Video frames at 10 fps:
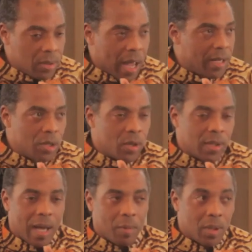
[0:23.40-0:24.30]
I didn't
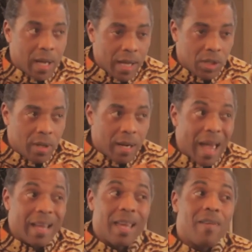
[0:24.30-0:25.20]
just say I'm not a Nigerian.
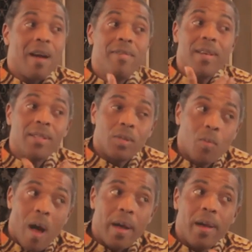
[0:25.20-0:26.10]
I gave my reasons
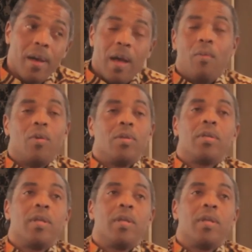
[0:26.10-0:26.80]
why I wasn't a